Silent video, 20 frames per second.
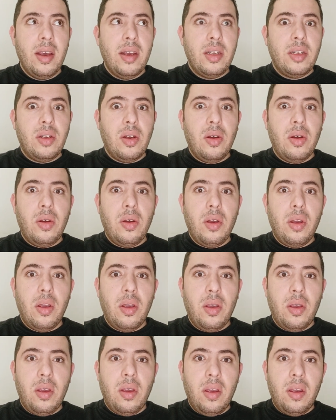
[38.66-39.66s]
So
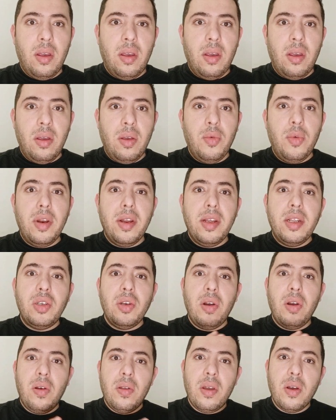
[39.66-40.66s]
you will need to
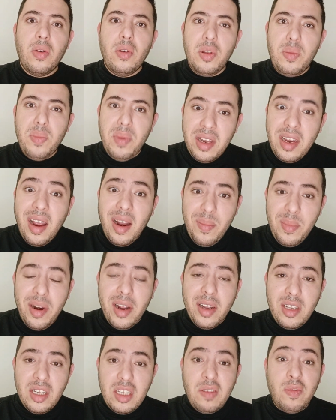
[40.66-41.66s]
know the good medical
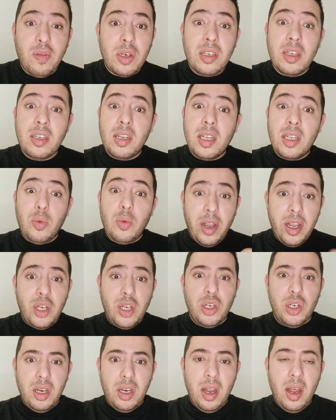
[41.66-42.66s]
practice for the
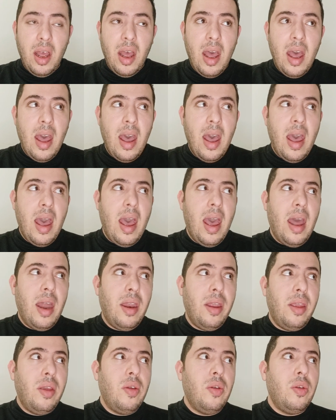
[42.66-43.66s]
situation,
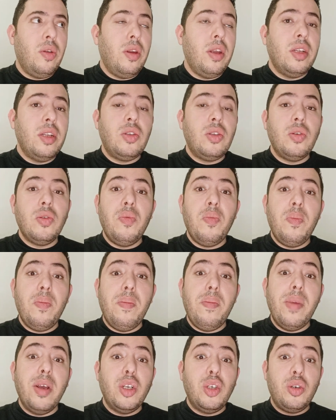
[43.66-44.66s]
and you need to
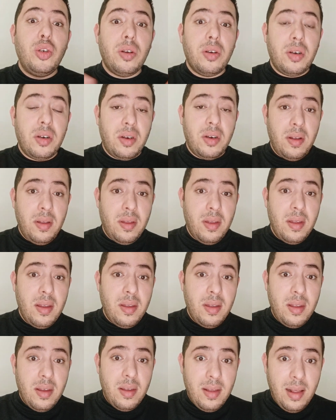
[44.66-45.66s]
measure
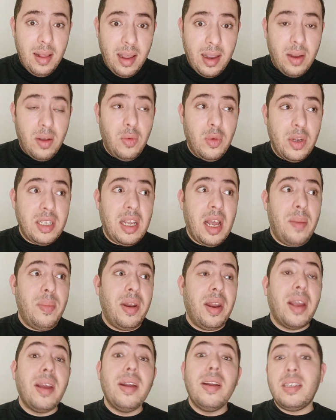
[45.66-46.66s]
like what
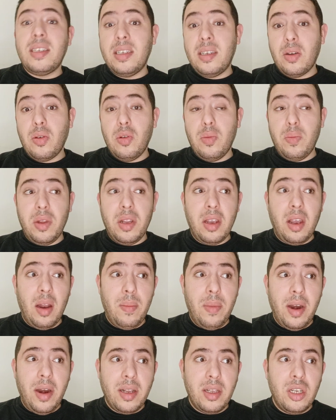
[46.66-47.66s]
happened against the good medical
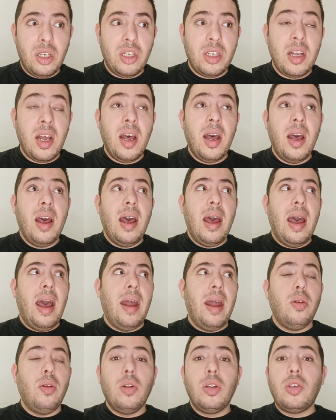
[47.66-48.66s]
practice,
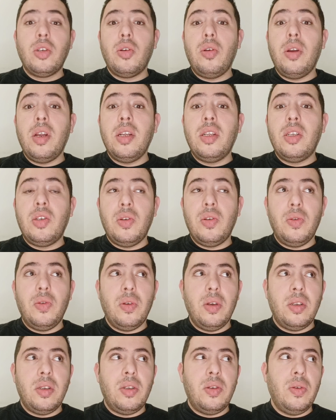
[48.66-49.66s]
and also you need
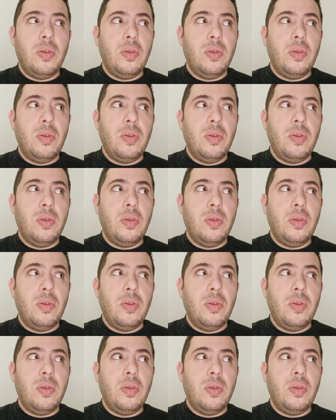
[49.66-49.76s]
to